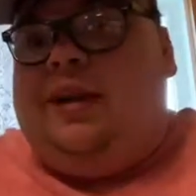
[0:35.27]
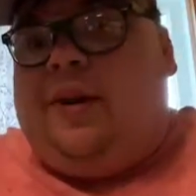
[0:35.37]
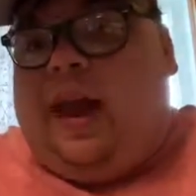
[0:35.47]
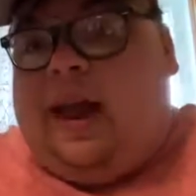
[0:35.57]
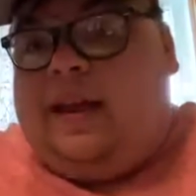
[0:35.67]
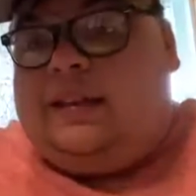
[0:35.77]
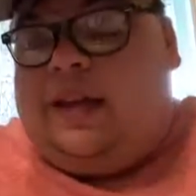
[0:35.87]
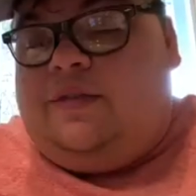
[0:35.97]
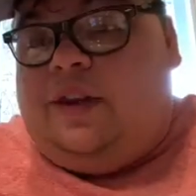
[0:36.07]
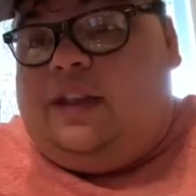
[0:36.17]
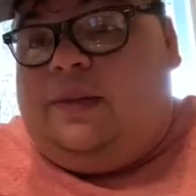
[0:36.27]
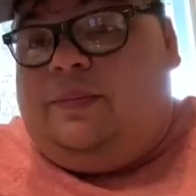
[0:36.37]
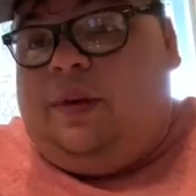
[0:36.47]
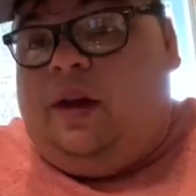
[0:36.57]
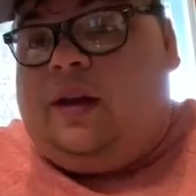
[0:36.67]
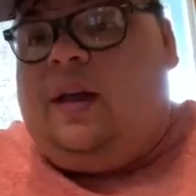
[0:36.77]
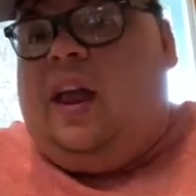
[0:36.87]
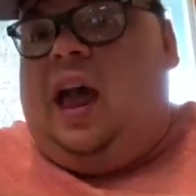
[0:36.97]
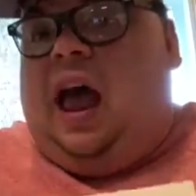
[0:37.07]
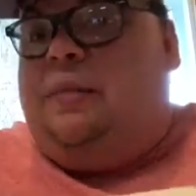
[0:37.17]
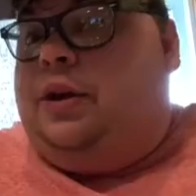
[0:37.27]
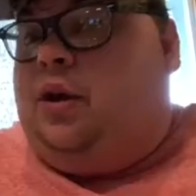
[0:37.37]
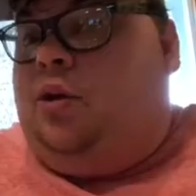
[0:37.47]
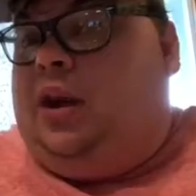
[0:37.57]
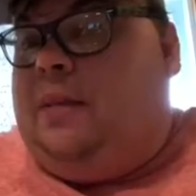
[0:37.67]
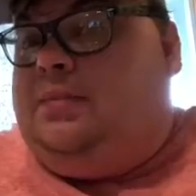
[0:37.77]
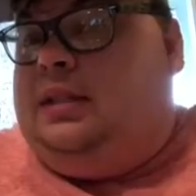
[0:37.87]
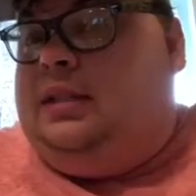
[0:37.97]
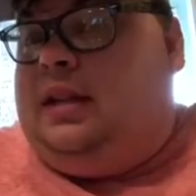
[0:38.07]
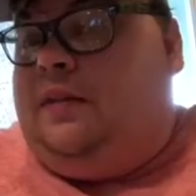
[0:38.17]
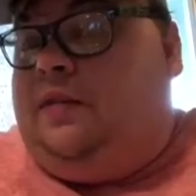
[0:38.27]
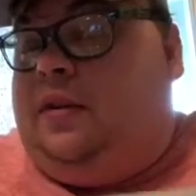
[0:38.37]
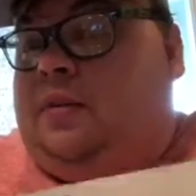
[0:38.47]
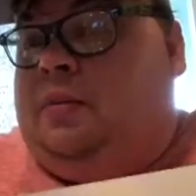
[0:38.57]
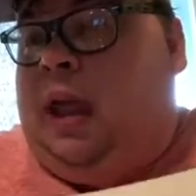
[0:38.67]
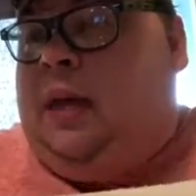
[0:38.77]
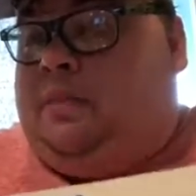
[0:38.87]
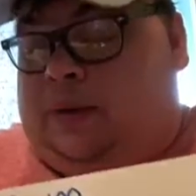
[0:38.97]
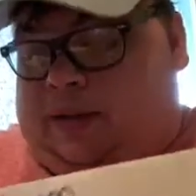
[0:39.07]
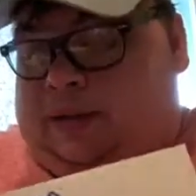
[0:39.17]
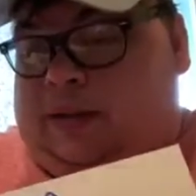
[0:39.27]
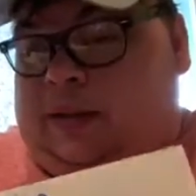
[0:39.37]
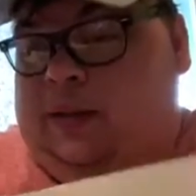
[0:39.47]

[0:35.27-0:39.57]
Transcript: now as I read the book, I'm going to hold up different papers